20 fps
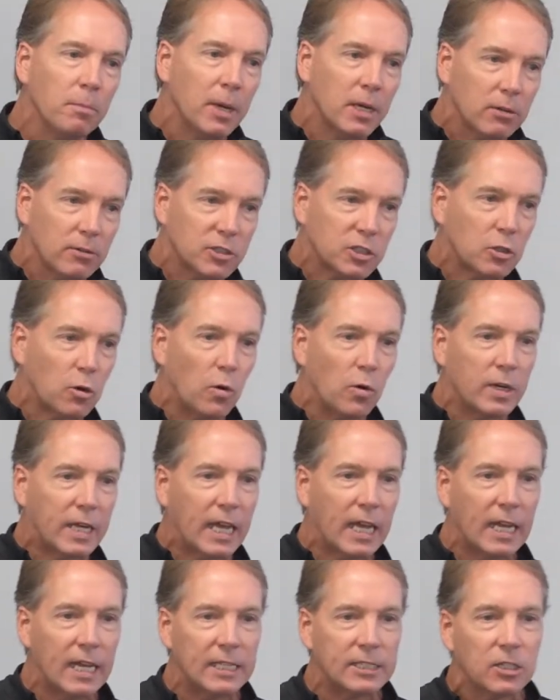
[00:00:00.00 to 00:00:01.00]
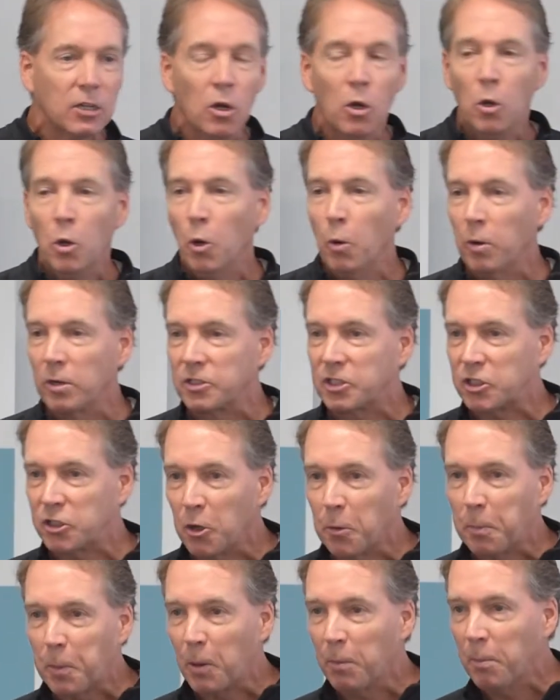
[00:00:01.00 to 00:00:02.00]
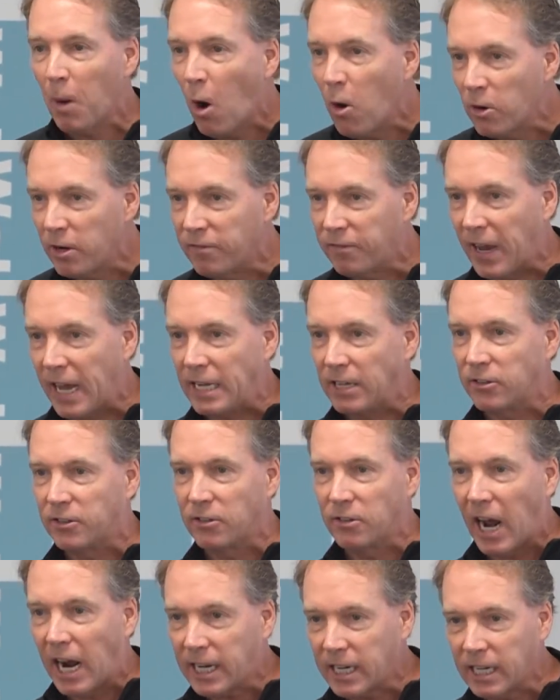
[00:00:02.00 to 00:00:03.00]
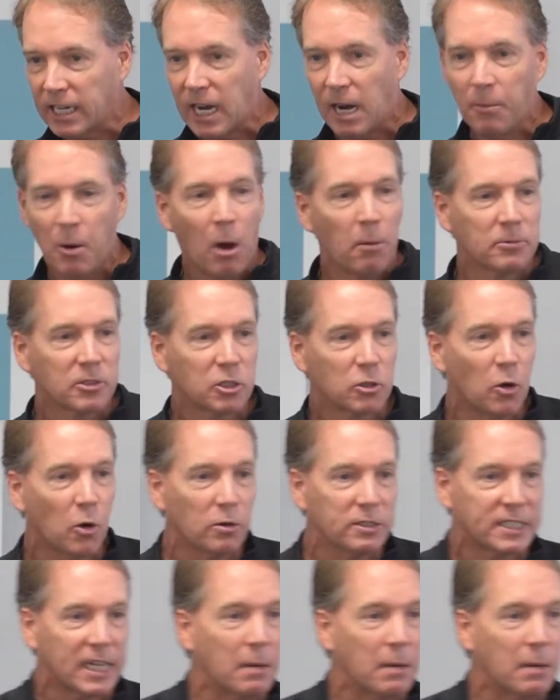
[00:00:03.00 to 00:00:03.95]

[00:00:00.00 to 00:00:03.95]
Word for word: middle school kids who are super motivated. They're not going to come home from school and